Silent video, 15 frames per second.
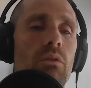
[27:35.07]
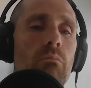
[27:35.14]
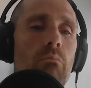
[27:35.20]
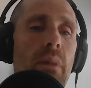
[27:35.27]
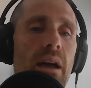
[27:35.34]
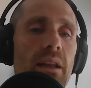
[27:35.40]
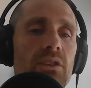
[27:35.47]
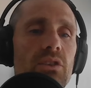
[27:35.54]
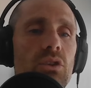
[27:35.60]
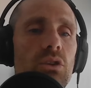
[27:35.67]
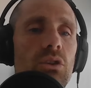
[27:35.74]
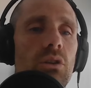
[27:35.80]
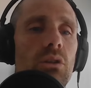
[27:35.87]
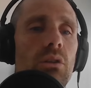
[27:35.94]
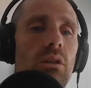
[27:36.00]

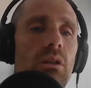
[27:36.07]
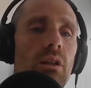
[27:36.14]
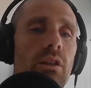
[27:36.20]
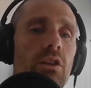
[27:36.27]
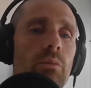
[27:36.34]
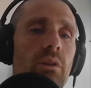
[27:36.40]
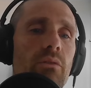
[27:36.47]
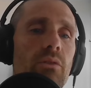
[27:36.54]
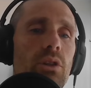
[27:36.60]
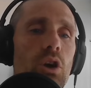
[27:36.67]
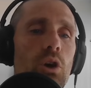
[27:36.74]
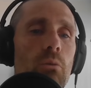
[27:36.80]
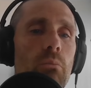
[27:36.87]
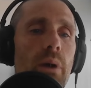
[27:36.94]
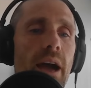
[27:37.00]
mental, a little bit of a
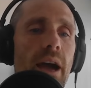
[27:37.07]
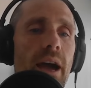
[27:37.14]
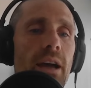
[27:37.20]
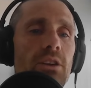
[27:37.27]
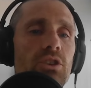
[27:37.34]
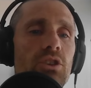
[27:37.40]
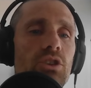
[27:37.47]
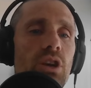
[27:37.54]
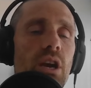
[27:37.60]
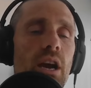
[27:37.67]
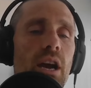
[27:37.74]
low patch.